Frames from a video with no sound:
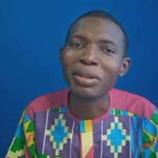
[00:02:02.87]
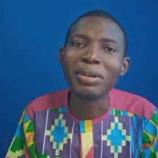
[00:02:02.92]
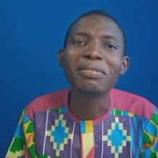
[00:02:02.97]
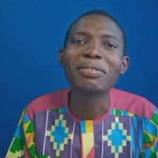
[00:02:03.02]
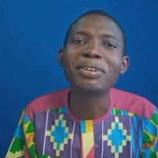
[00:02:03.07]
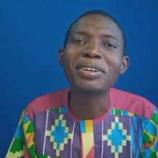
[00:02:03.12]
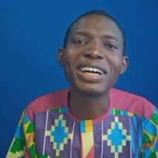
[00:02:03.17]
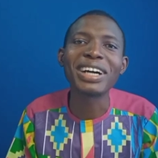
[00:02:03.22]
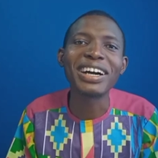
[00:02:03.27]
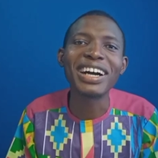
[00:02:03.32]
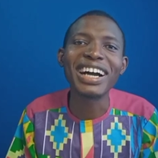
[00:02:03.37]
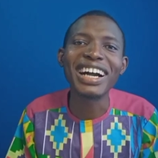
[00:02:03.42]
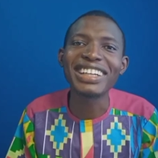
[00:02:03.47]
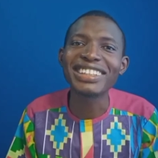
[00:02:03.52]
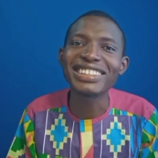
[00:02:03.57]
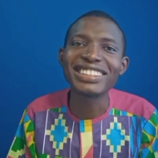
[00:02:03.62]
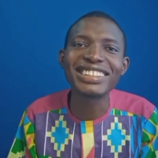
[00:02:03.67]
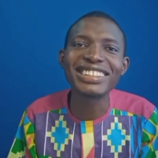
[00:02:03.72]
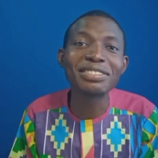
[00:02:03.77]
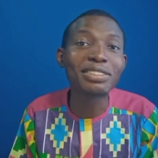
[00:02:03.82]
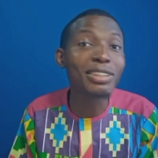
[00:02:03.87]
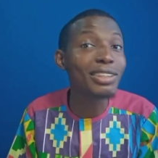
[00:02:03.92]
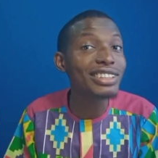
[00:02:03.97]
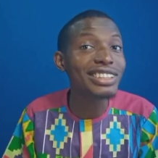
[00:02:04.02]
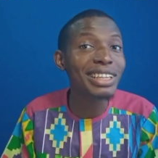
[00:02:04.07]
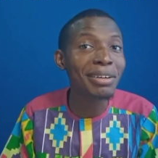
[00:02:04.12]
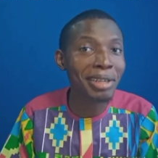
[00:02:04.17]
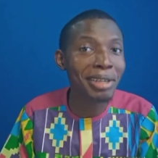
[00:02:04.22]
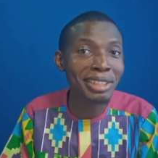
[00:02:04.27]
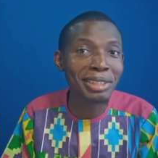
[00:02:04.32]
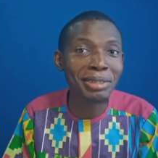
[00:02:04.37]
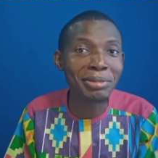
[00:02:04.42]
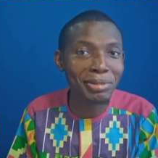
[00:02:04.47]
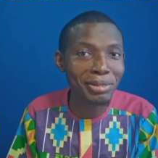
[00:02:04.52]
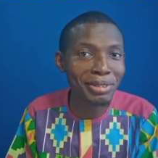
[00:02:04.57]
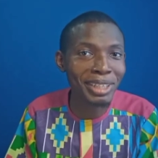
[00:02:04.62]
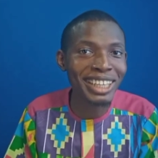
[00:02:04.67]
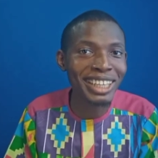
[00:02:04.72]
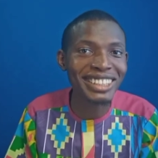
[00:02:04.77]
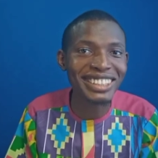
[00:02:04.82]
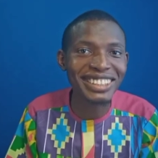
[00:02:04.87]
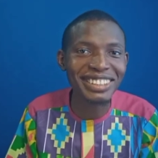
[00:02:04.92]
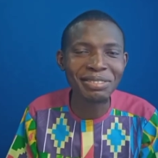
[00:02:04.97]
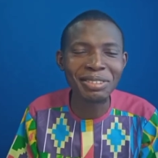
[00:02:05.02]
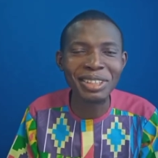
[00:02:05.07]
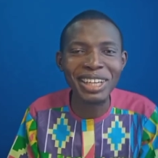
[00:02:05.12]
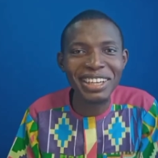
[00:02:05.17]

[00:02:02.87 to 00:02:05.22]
I didn't consider myself to write it.